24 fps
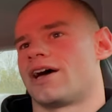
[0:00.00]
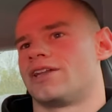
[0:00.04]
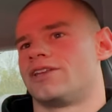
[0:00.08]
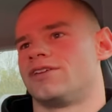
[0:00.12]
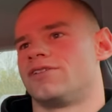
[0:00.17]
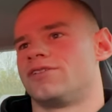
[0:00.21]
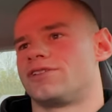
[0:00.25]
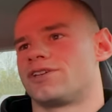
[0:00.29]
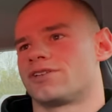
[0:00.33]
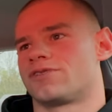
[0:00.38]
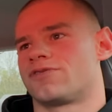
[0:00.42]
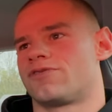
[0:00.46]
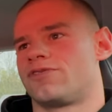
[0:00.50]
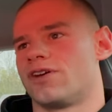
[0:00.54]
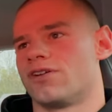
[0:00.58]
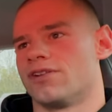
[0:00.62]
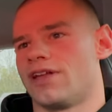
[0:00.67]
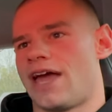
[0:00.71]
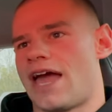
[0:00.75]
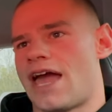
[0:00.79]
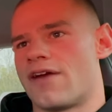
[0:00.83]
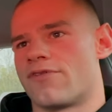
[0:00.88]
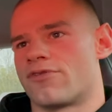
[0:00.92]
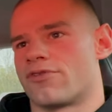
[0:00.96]
and you just
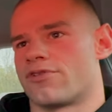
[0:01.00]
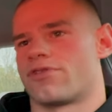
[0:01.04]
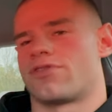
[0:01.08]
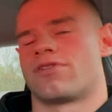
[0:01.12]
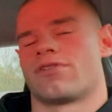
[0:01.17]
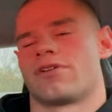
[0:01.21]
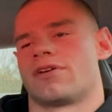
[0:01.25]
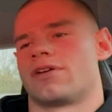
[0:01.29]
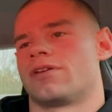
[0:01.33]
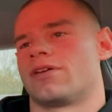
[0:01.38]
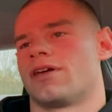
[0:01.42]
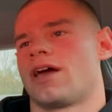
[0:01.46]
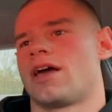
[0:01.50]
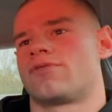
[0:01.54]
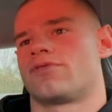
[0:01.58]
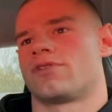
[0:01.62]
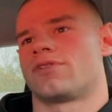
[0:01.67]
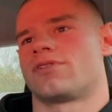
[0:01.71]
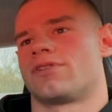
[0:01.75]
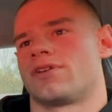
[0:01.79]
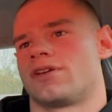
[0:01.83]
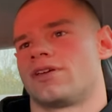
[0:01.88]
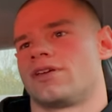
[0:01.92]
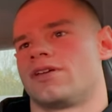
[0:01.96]
feel
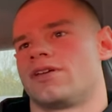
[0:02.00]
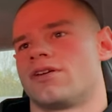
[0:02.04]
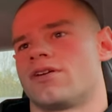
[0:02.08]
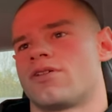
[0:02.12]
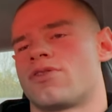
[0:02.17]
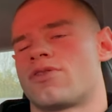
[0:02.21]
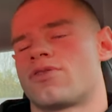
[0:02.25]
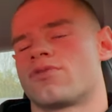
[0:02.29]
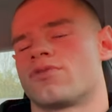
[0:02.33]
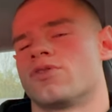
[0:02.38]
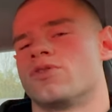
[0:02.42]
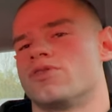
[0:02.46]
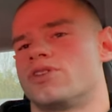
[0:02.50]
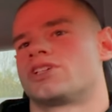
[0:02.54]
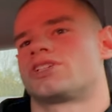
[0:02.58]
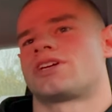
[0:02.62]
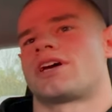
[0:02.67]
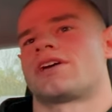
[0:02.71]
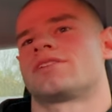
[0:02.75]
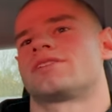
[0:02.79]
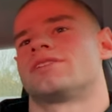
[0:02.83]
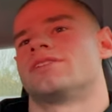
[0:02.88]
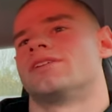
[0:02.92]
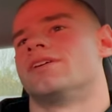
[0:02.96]
everything through the
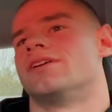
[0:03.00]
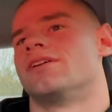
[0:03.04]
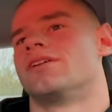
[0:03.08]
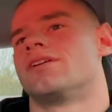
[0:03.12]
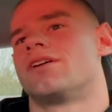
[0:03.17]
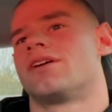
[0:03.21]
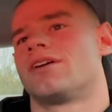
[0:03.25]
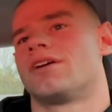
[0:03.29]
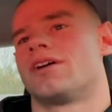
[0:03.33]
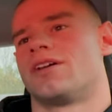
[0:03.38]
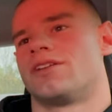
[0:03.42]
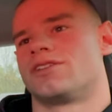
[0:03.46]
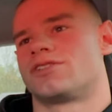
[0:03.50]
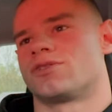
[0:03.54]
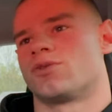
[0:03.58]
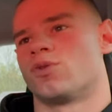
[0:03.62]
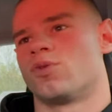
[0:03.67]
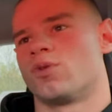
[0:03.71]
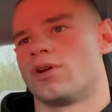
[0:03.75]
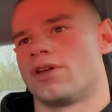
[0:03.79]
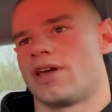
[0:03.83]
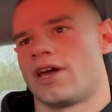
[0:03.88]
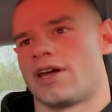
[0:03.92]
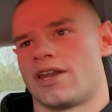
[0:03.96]
chassis.
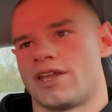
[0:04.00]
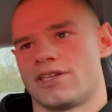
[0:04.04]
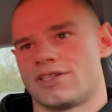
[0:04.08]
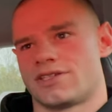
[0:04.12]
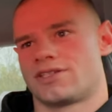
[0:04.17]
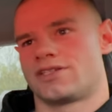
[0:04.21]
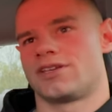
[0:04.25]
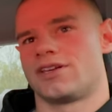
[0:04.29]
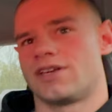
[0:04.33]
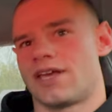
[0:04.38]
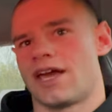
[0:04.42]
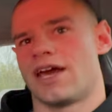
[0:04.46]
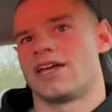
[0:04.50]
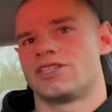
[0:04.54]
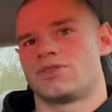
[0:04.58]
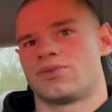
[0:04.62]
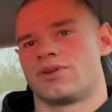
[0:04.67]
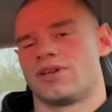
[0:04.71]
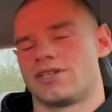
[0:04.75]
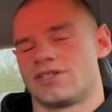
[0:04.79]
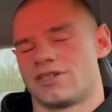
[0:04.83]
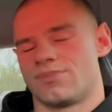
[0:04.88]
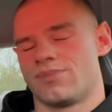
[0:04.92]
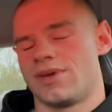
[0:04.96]
You get into
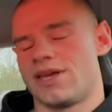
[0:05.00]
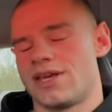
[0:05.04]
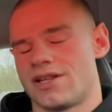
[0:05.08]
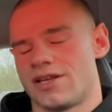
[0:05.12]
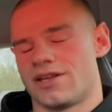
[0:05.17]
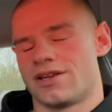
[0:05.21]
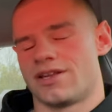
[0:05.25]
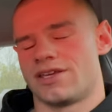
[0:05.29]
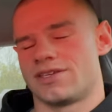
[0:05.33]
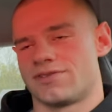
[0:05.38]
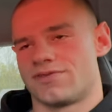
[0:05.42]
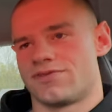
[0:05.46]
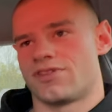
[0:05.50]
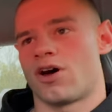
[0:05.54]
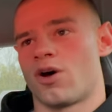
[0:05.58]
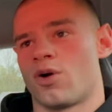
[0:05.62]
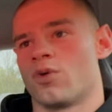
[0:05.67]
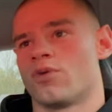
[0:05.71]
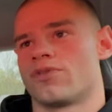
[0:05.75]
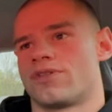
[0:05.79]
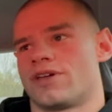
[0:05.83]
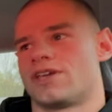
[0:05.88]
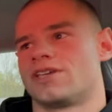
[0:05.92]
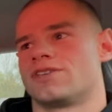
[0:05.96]
it, and it's immediately, the
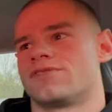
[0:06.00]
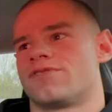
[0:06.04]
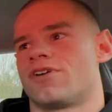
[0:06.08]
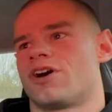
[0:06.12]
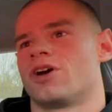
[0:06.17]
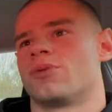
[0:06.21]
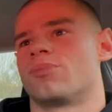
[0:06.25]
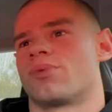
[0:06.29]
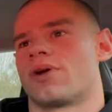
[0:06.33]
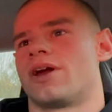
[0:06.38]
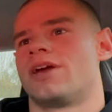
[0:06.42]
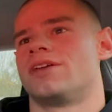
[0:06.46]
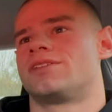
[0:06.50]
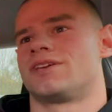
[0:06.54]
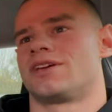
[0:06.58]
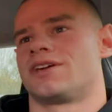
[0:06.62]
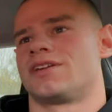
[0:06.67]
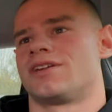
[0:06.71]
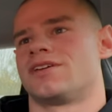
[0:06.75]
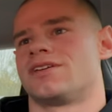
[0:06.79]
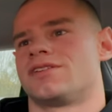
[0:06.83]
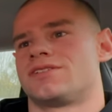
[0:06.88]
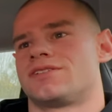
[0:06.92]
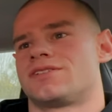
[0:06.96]
whole thing's
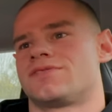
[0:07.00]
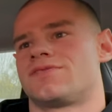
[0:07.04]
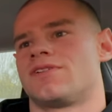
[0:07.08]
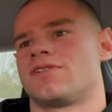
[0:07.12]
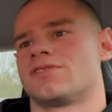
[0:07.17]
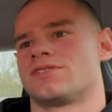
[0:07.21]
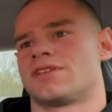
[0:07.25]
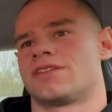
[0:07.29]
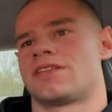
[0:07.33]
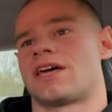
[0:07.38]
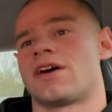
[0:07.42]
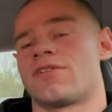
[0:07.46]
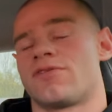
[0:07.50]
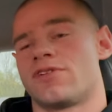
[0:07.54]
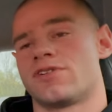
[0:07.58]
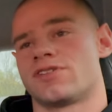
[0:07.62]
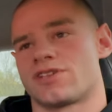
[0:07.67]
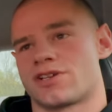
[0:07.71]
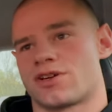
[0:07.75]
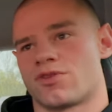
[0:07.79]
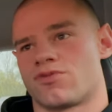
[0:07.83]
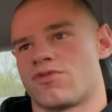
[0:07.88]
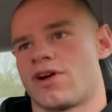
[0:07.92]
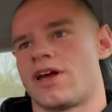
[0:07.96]
vibrating, and it just feels like, that feels
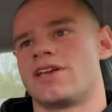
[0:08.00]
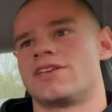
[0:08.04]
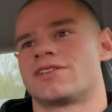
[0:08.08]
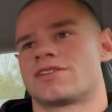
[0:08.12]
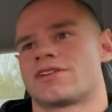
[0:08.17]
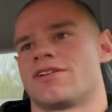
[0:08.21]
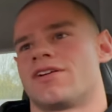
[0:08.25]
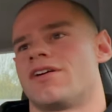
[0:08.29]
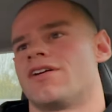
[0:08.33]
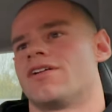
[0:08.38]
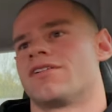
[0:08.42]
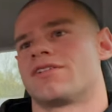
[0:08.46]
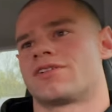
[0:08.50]
like a race car